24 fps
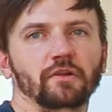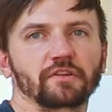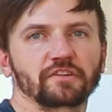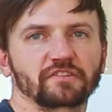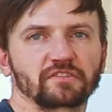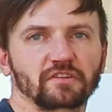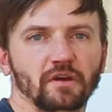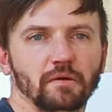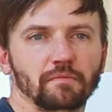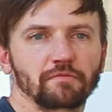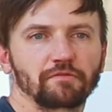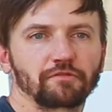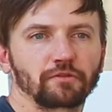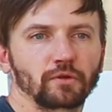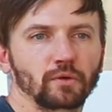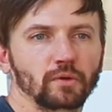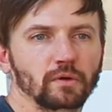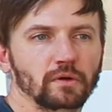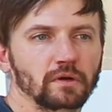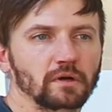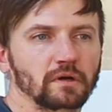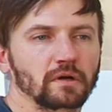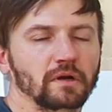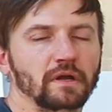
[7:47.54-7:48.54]
the
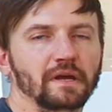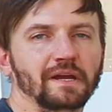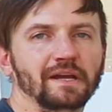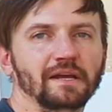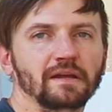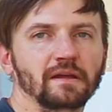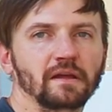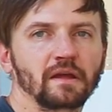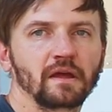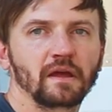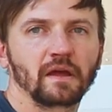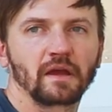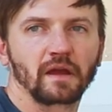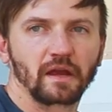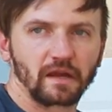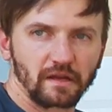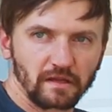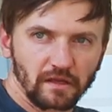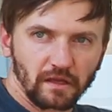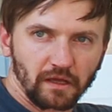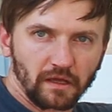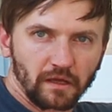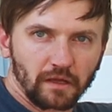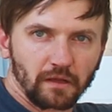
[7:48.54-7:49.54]
subfloor,
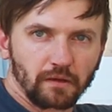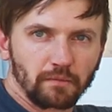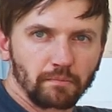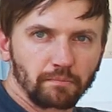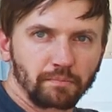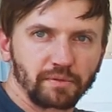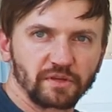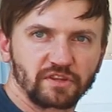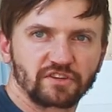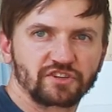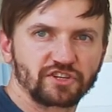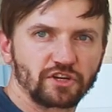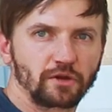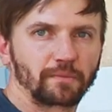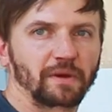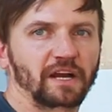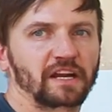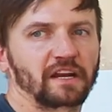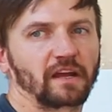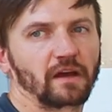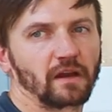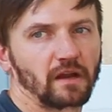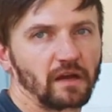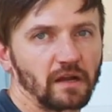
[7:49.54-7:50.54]
and then put the shell back
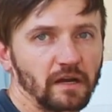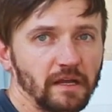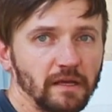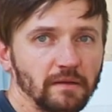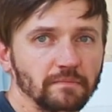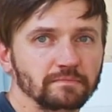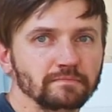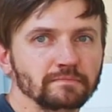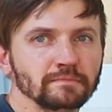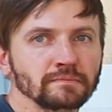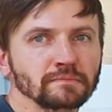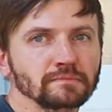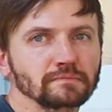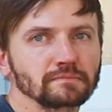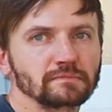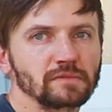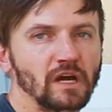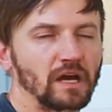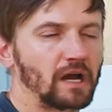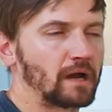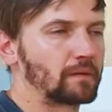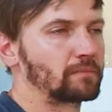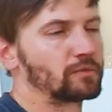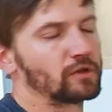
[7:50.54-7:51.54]
down on it.
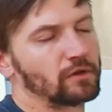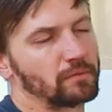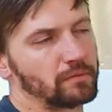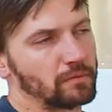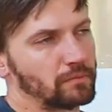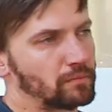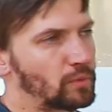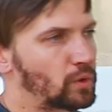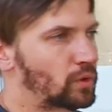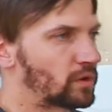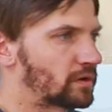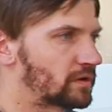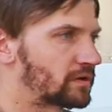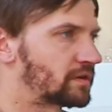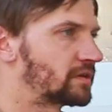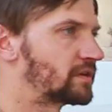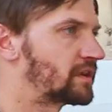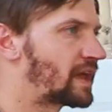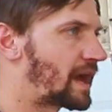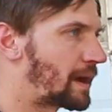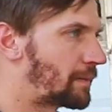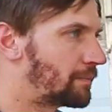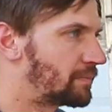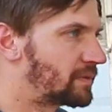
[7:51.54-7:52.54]
A little bit more than
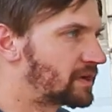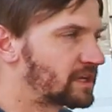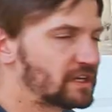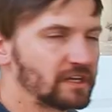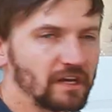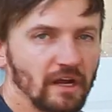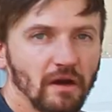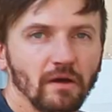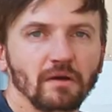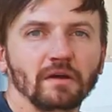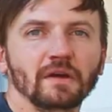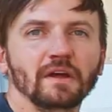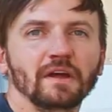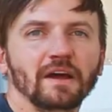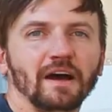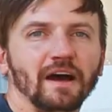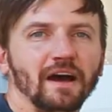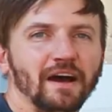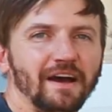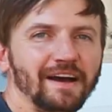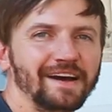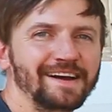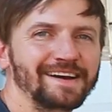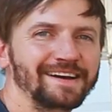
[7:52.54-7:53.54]
that, but
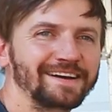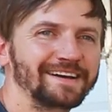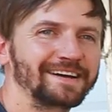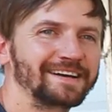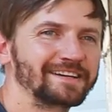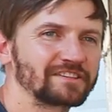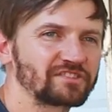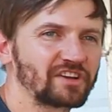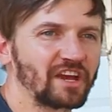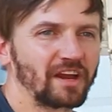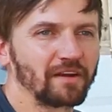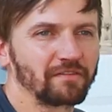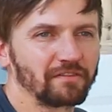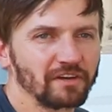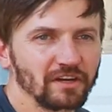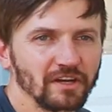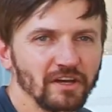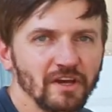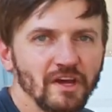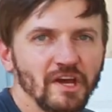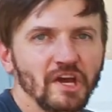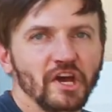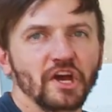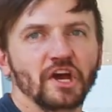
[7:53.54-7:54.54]
it's kind of
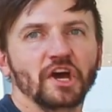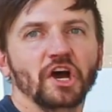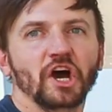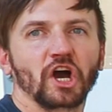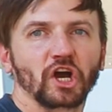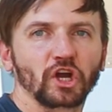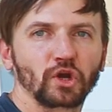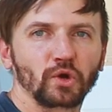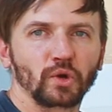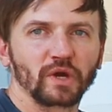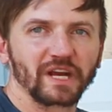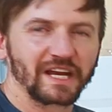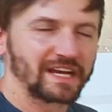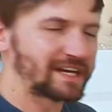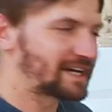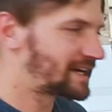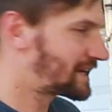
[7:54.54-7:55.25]
a quick